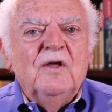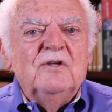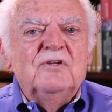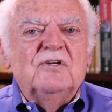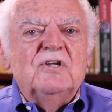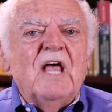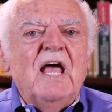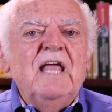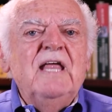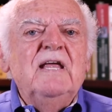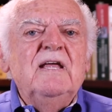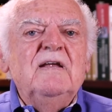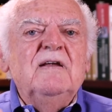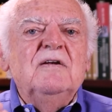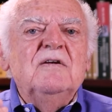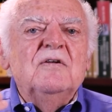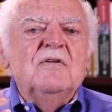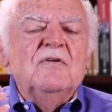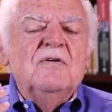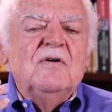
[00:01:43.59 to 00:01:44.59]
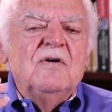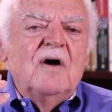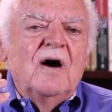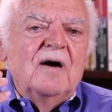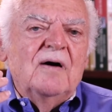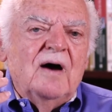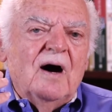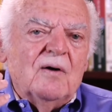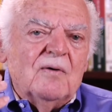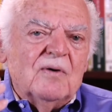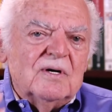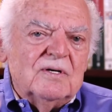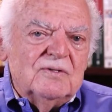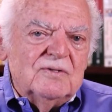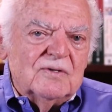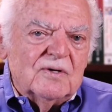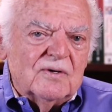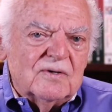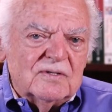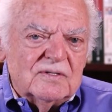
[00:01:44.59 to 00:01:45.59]
saying to our
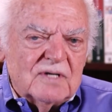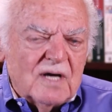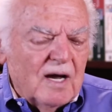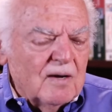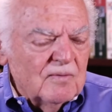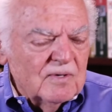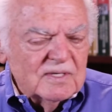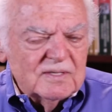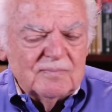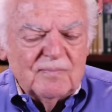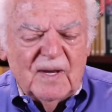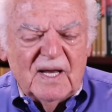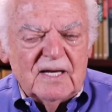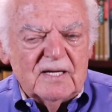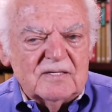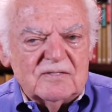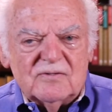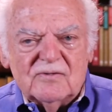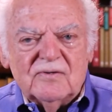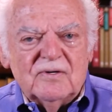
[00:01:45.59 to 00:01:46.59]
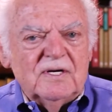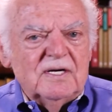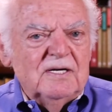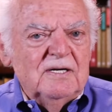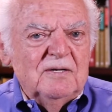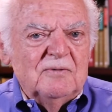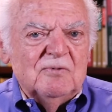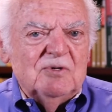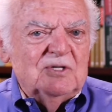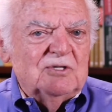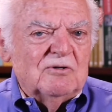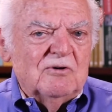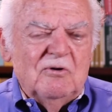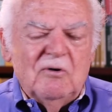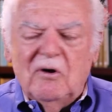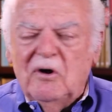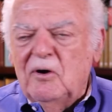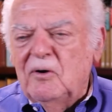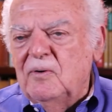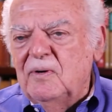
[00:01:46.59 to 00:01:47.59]
church, I was pastoring, it was
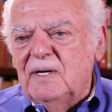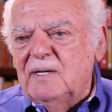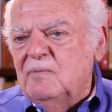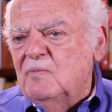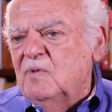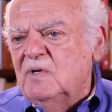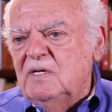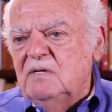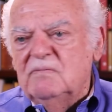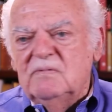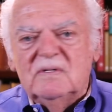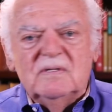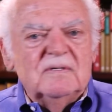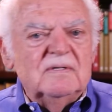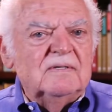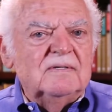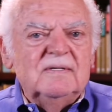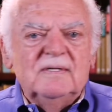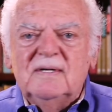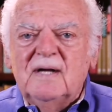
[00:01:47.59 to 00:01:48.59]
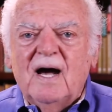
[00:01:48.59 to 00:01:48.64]
growing, we were,